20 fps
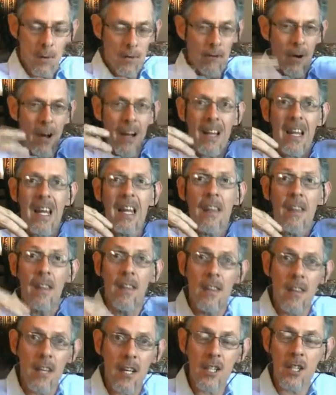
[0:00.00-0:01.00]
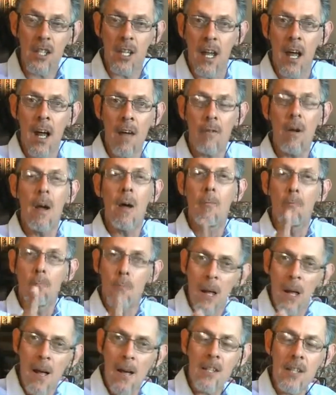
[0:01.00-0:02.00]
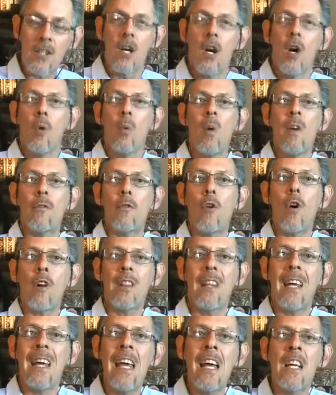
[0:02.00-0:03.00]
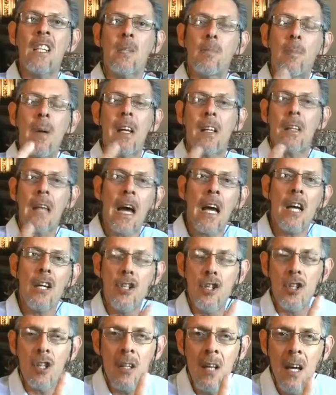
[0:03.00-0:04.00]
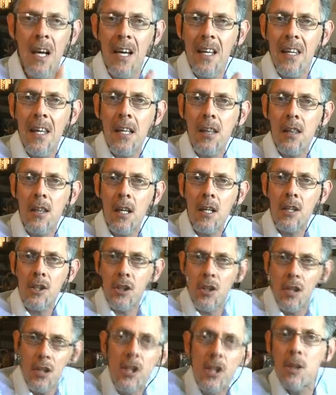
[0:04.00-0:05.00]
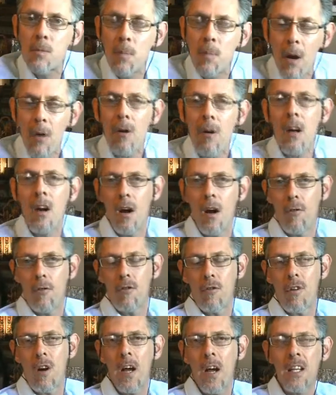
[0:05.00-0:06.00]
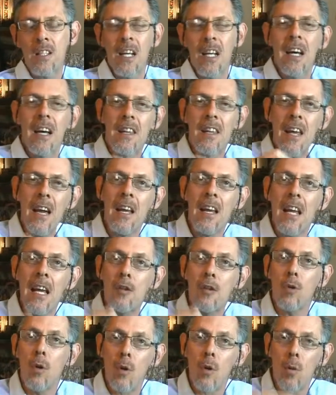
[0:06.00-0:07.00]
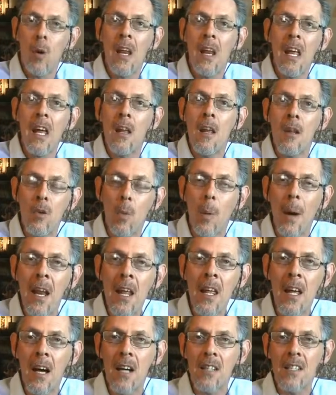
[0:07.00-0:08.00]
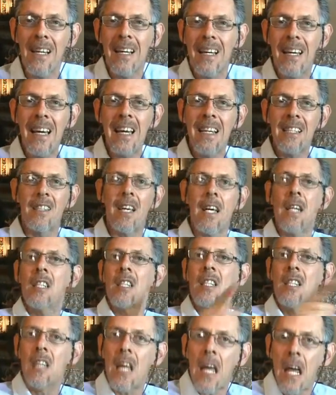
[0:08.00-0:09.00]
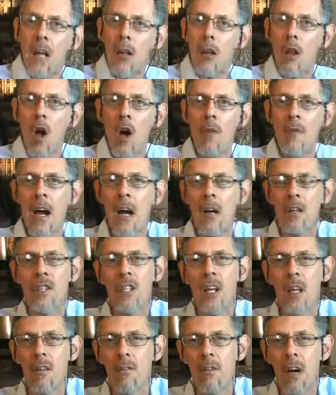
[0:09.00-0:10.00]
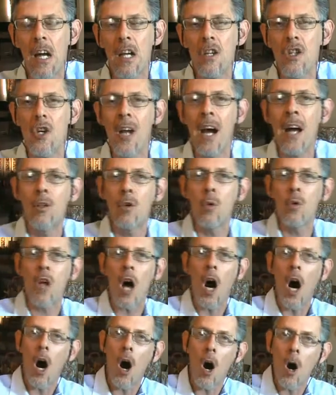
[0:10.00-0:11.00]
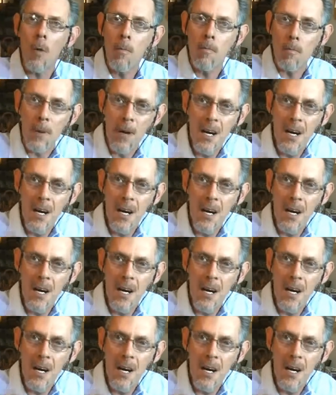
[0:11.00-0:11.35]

We find it in this life Plus, we've got the expectation that this Spirit of Christ that is already indwelling us is the seal of our salvation unto the hope